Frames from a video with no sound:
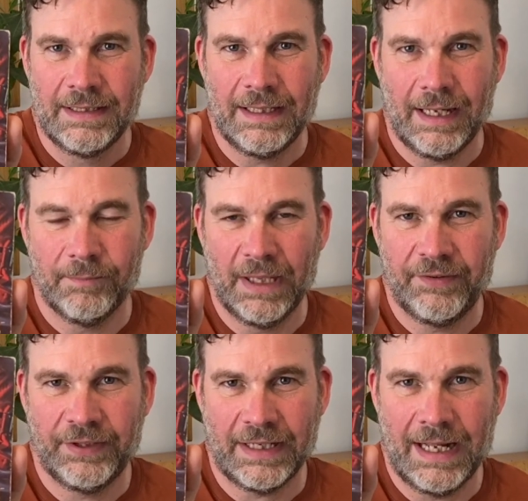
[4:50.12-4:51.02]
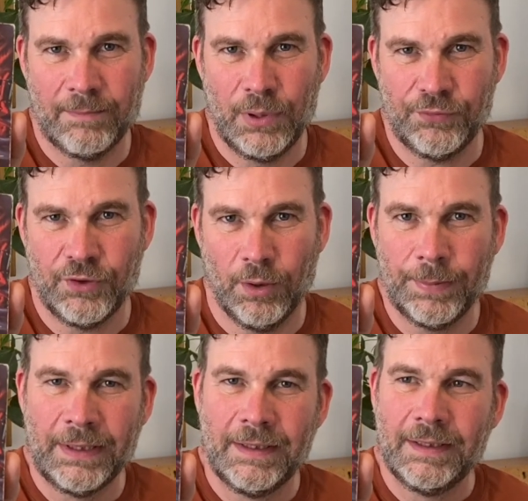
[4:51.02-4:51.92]
um, a secondhand bookshop
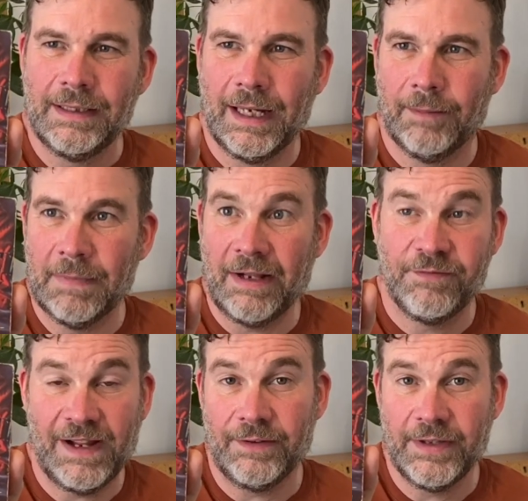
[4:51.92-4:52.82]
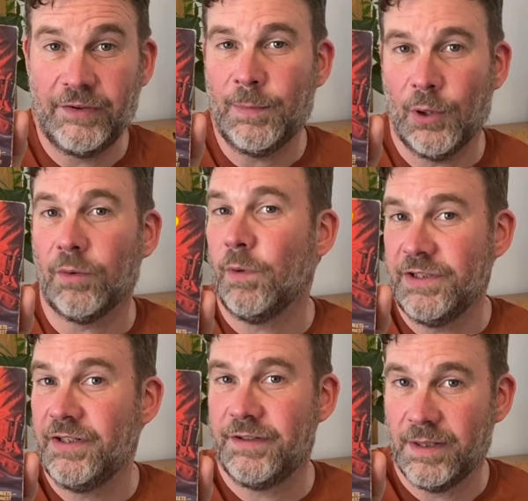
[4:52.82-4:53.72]
um, and found this book,
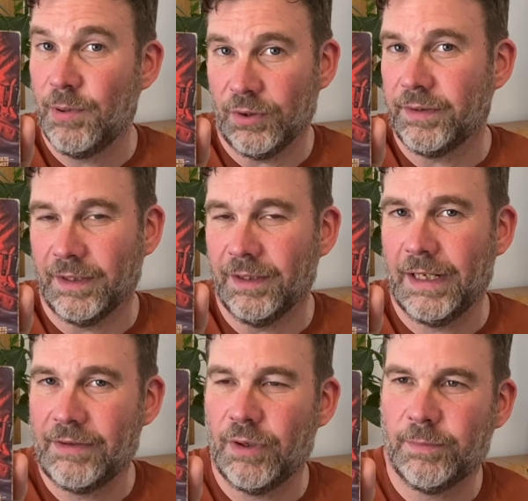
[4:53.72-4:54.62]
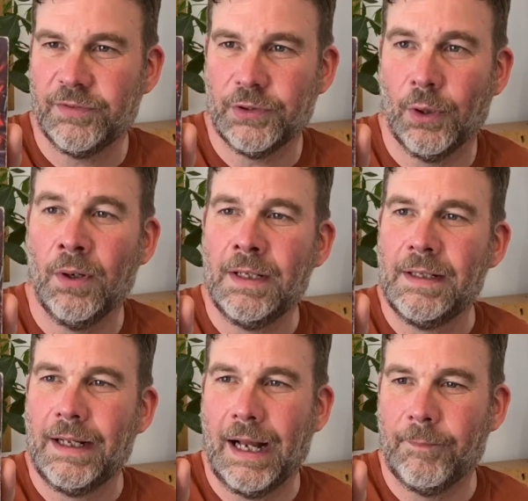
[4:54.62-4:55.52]
which is the book that I had read before
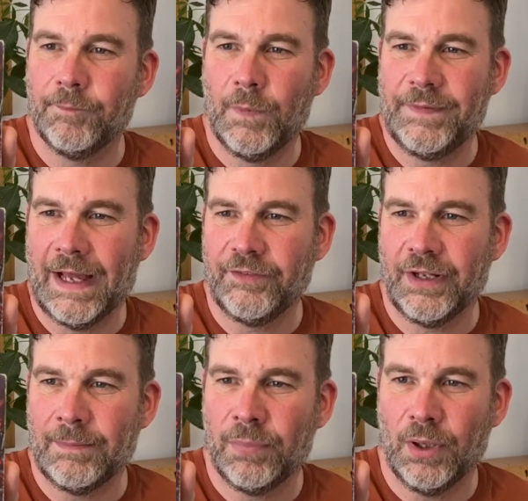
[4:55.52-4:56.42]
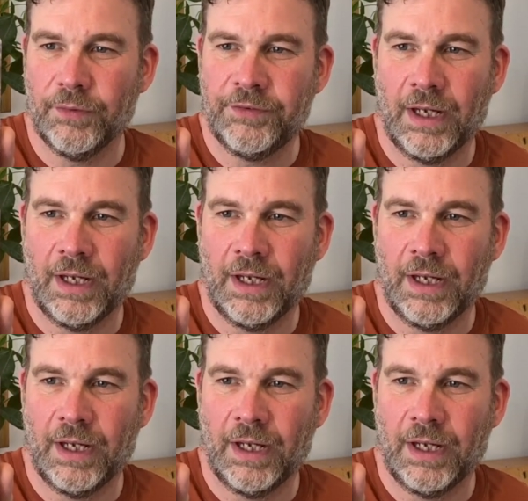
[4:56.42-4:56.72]
um, with that same plot.